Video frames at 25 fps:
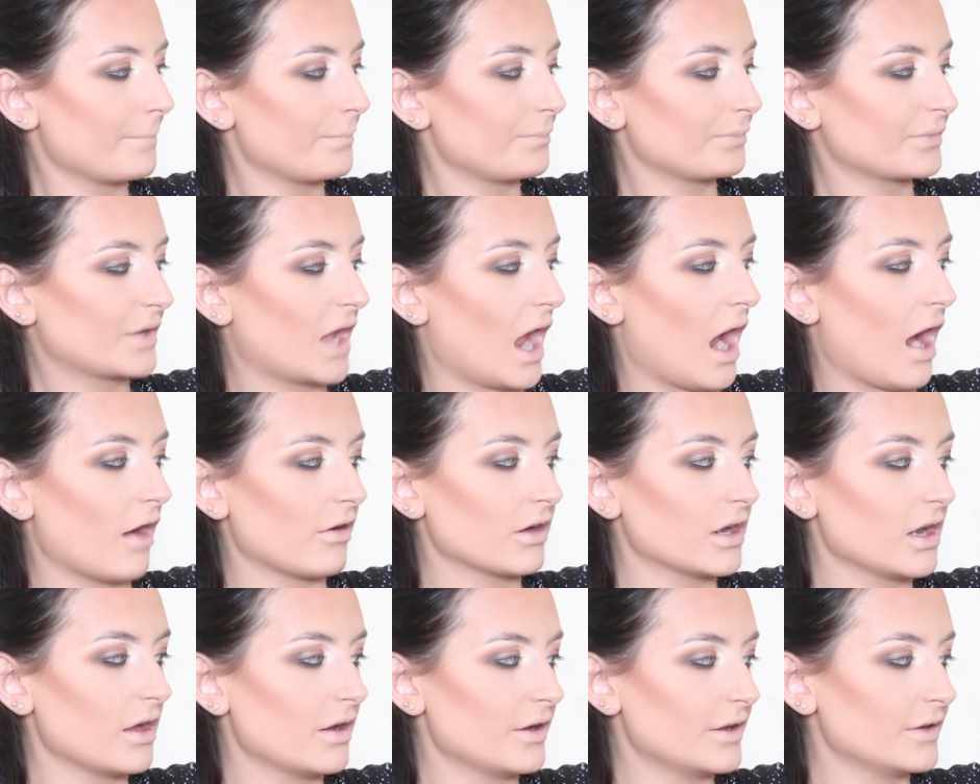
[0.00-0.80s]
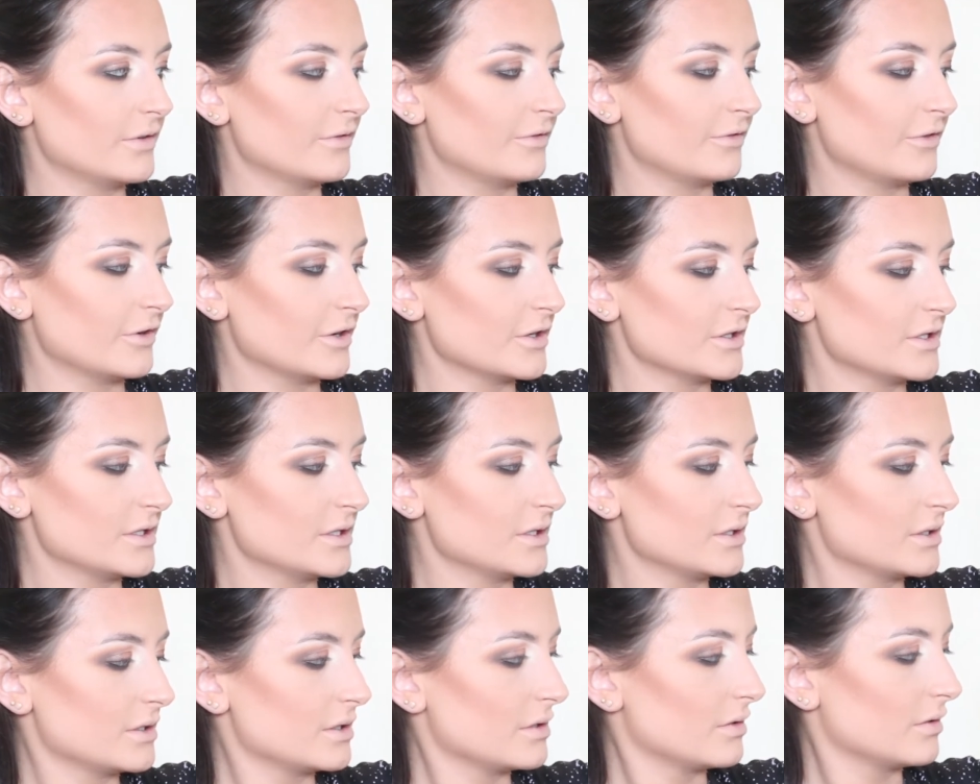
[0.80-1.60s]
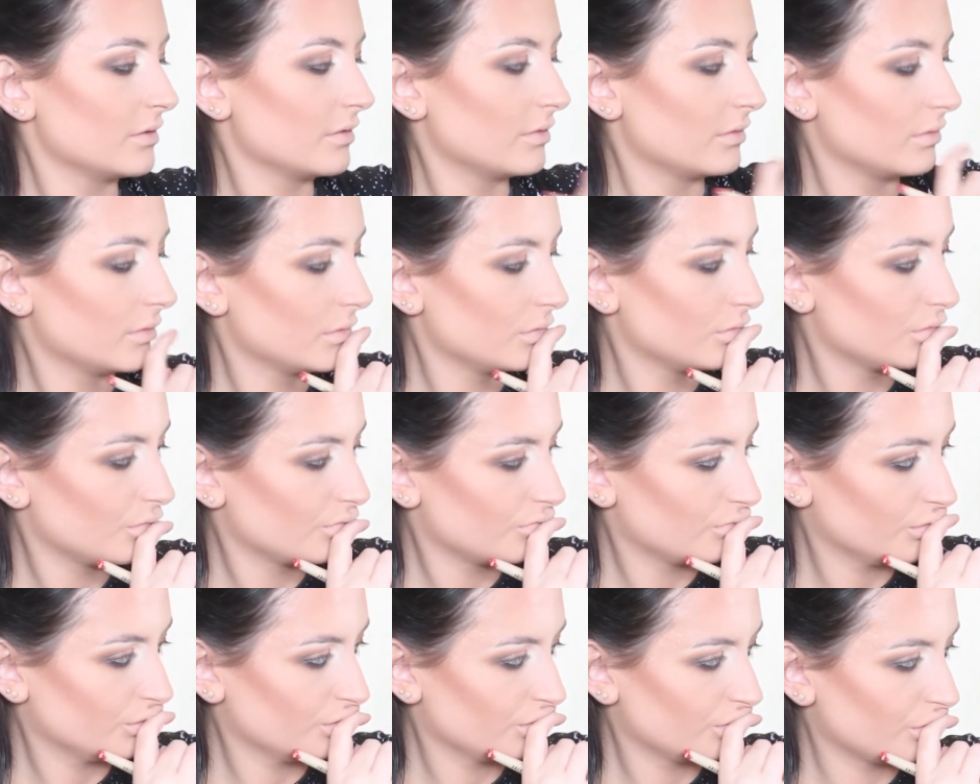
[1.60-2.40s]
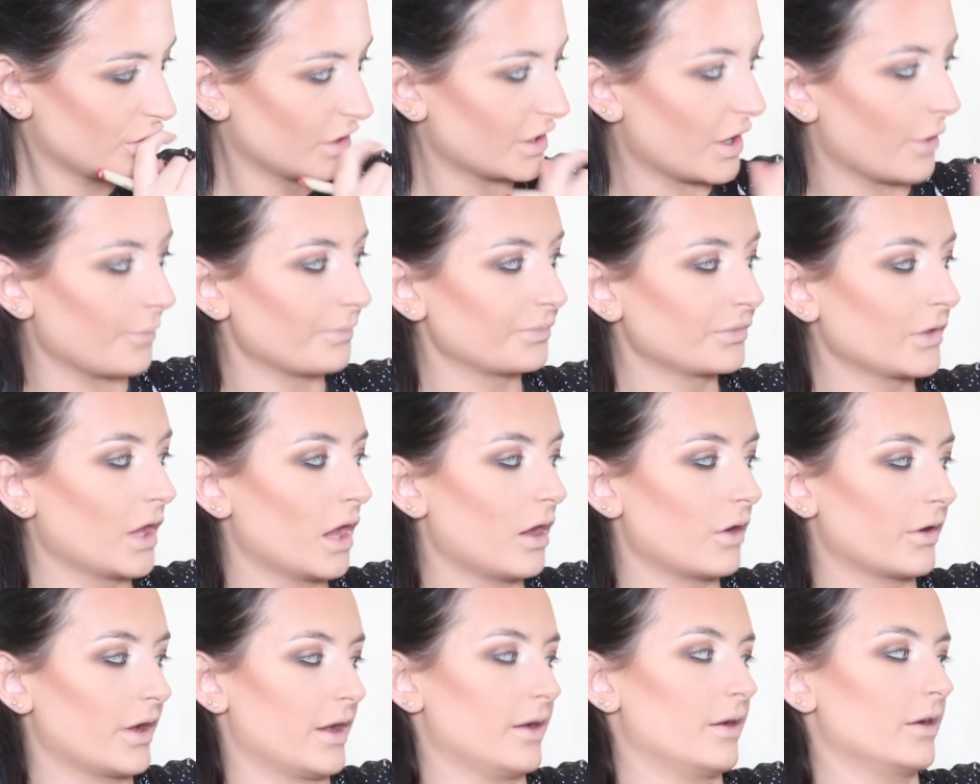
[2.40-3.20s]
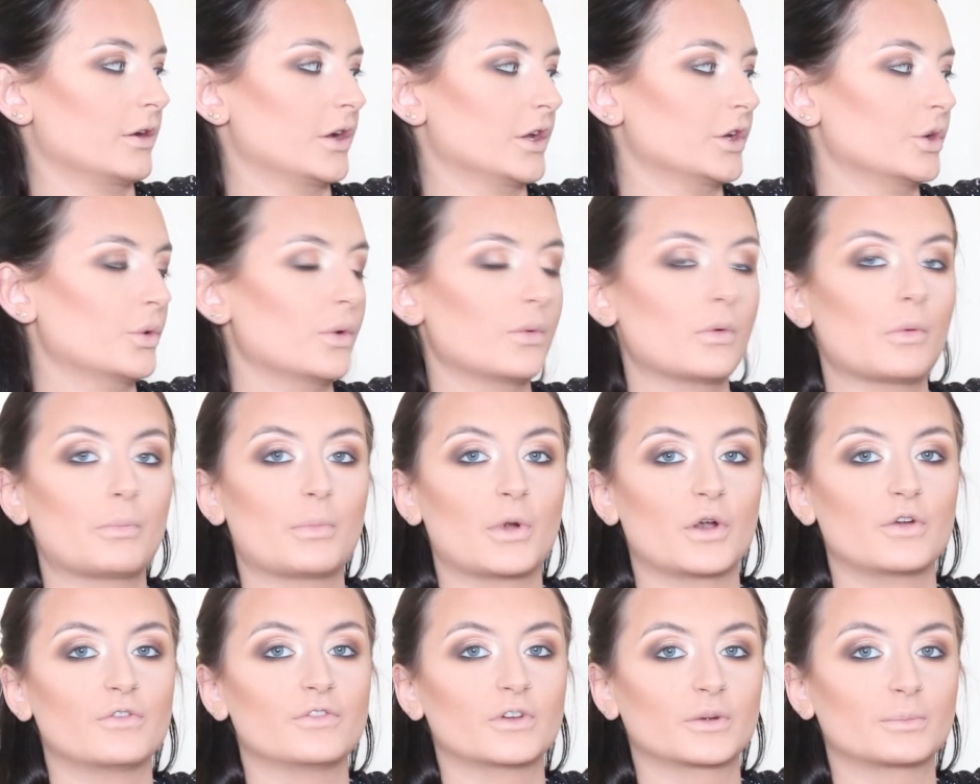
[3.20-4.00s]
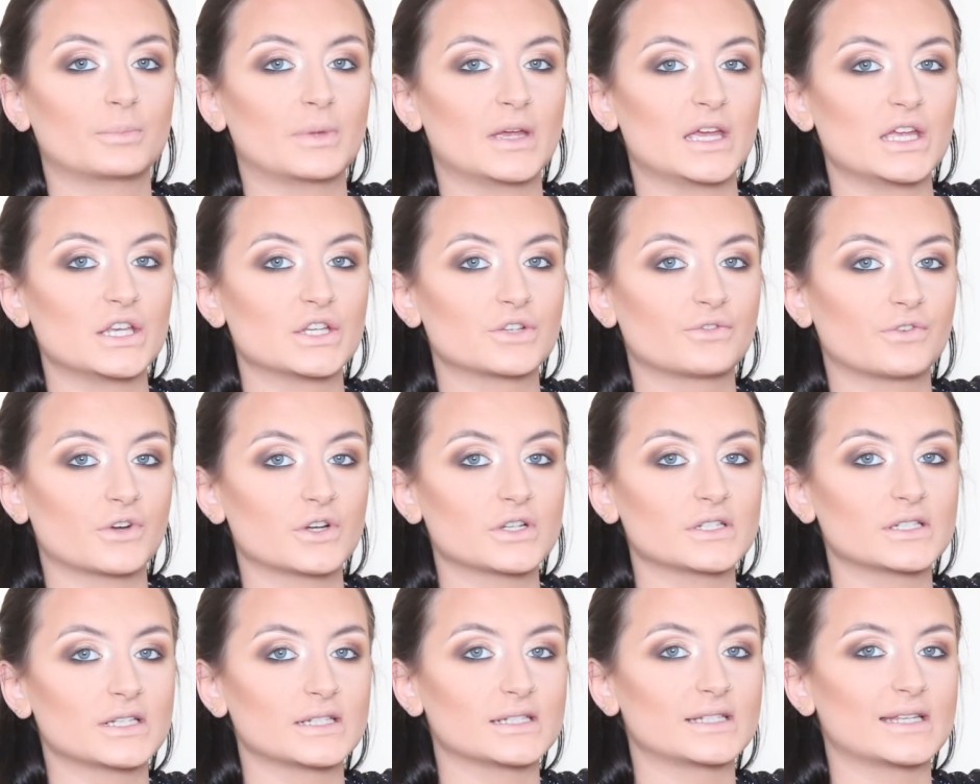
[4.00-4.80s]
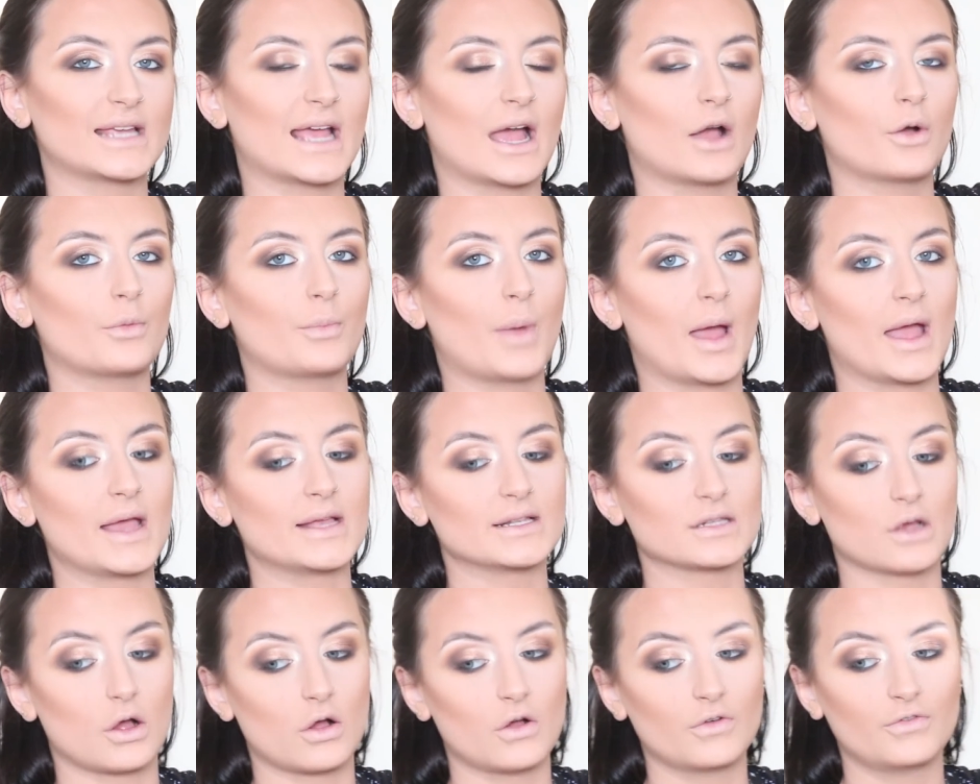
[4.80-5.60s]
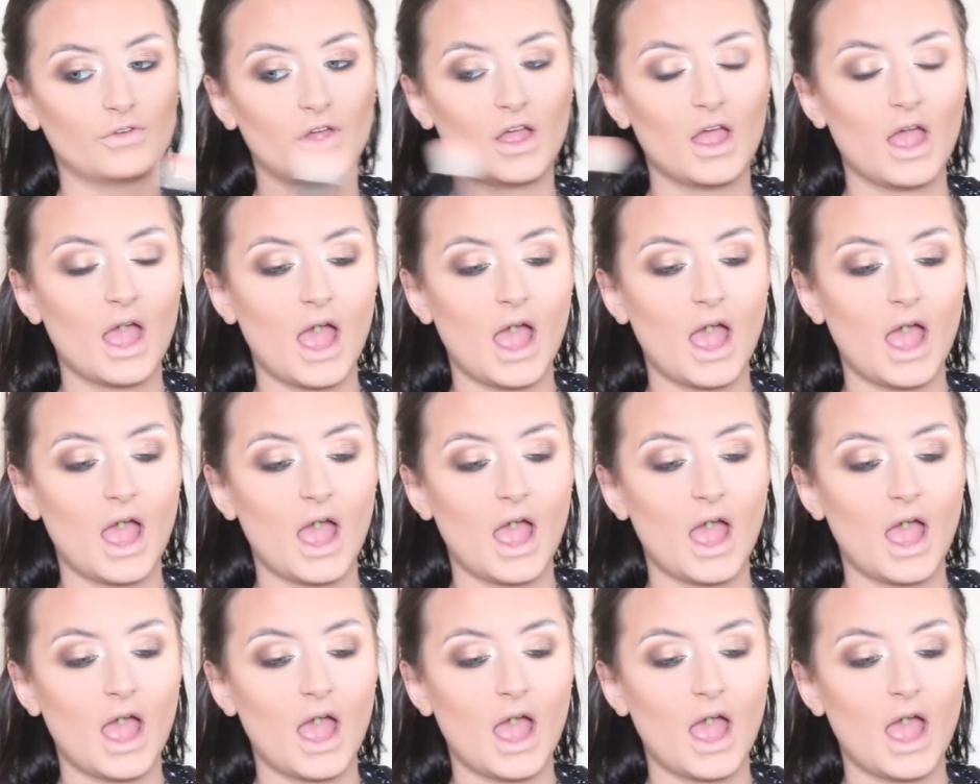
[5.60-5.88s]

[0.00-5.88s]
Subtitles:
Caroline first. Or no, okay, I'm gonna go in with Perfect Peach first and see how it pays off.